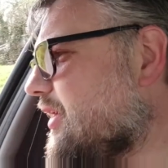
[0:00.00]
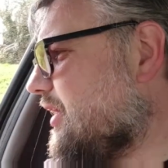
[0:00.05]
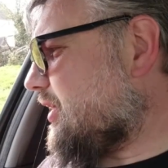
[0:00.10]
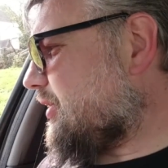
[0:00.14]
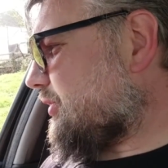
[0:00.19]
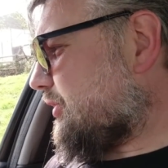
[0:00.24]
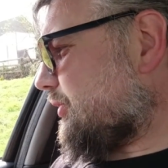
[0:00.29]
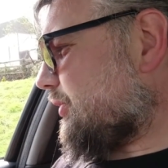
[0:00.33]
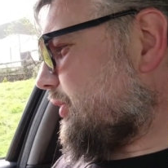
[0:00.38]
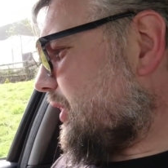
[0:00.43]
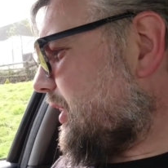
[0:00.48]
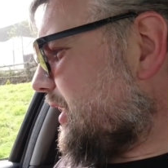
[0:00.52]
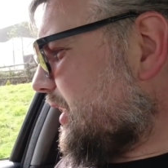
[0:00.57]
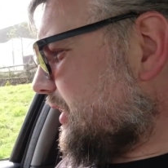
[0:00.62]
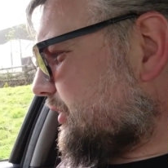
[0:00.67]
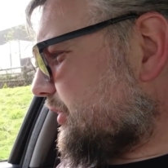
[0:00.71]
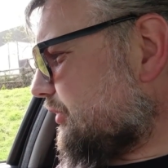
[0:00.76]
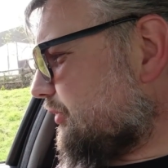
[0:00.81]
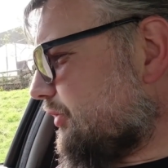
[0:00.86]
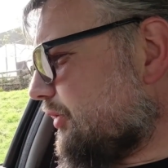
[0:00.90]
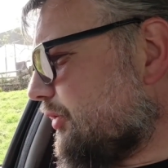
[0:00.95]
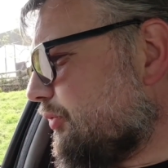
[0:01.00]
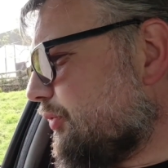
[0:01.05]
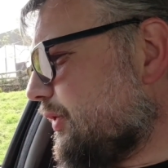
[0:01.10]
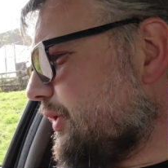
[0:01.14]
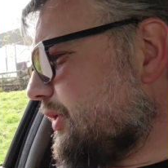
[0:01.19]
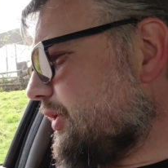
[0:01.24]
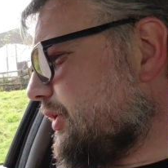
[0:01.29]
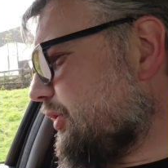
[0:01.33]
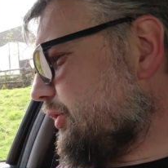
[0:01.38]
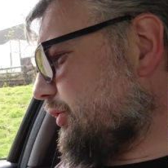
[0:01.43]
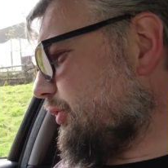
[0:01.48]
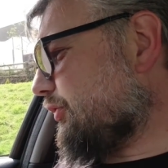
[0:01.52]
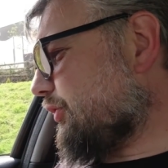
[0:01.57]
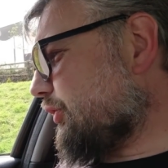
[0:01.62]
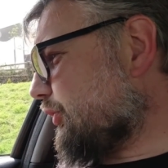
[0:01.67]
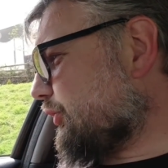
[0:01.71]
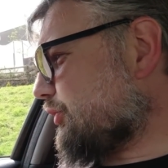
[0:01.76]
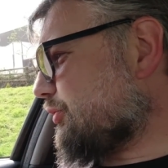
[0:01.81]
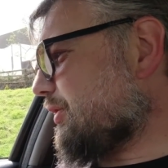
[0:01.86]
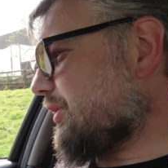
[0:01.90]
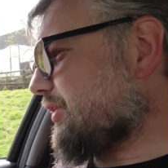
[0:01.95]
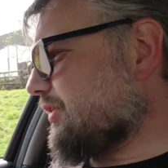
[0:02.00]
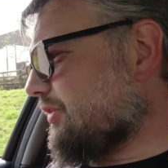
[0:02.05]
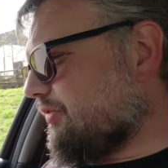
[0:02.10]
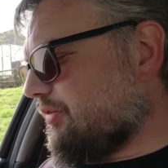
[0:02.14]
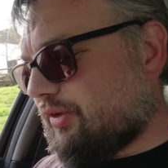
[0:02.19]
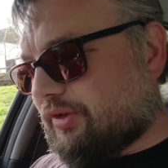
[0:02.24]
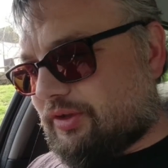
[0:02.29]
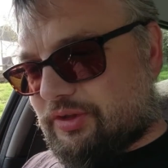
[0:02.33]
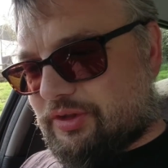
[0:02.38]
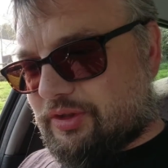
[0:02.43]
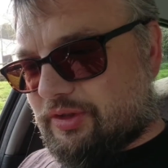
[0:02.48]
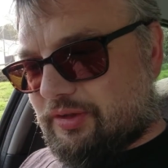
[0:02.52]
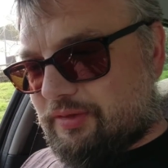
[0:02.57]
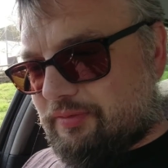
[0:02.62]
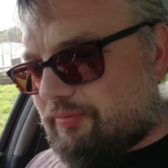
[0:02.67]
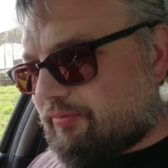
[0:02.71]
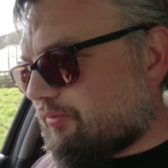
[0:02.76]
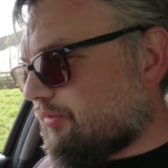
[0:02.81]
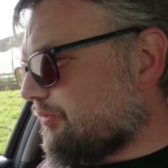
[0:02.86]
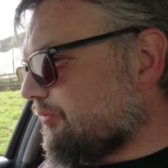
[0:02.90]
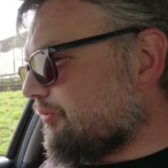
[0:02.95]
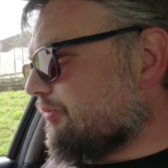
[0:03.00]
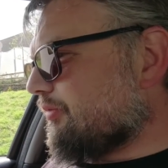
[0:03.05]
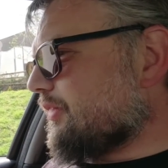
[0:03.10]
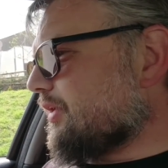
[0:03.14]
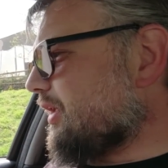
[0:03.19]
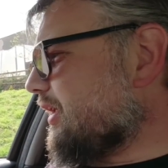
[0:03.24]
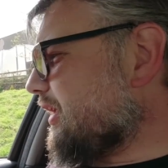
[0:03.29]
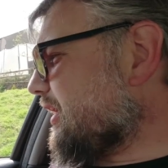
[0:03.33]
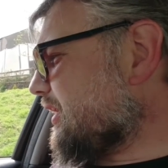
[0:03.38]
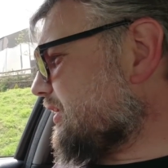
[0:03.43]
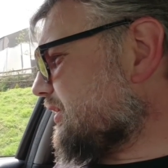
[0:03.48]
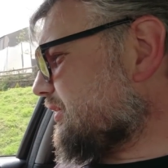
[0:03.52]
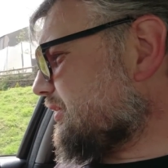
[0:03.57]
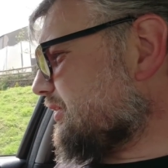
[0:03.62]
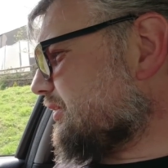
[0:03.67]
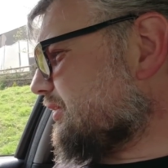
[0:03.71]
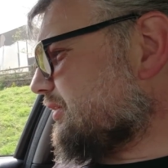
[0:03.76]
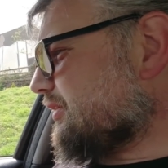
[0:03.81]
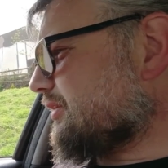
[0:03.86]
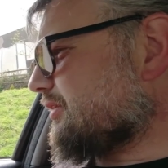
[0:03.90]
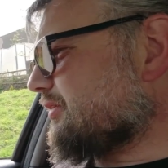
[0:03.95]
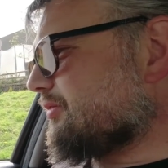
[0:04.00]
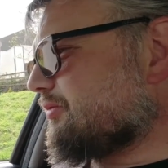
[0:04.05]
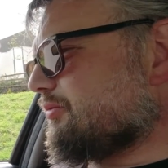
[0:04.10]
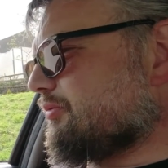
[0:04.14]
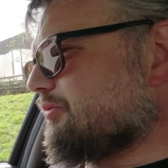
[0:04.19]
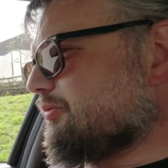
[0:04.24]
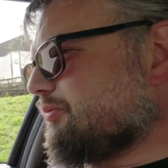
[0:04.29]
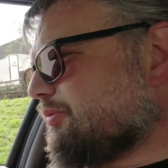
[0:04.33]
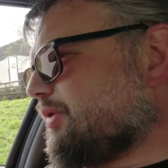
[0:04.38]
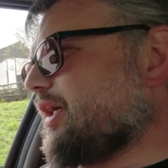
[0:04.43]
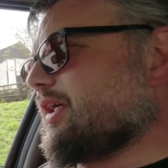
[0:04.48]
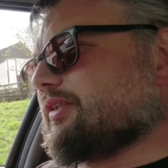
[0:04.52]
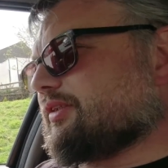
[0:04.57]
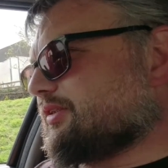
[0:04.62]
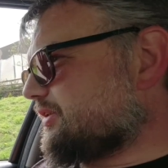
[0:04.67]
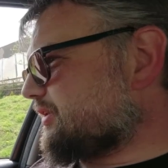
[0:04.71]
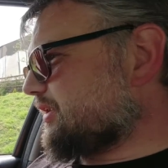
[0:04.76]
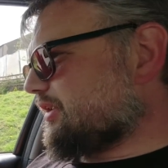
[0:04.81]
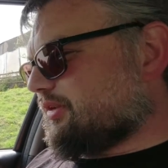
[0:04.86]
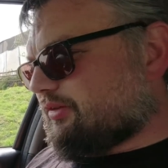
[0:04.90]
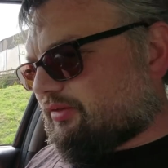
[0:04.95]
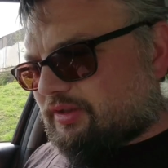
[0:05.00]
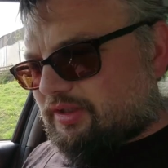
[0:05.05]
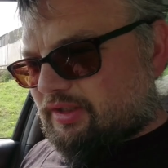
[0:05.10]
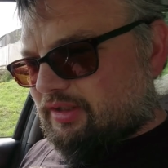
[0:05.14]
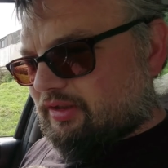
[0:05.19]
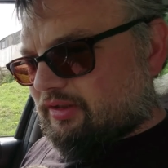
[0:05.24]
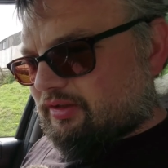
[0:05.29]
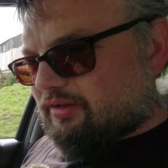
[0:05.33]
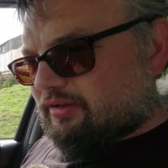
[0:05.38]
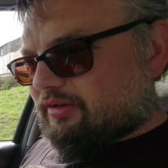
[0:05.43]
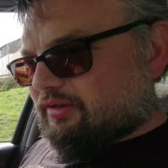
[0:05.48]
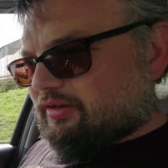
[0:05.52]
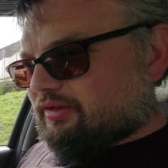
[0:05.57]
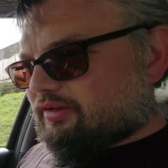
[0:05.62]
So we've got electric front windows with an automatic function, and power steering,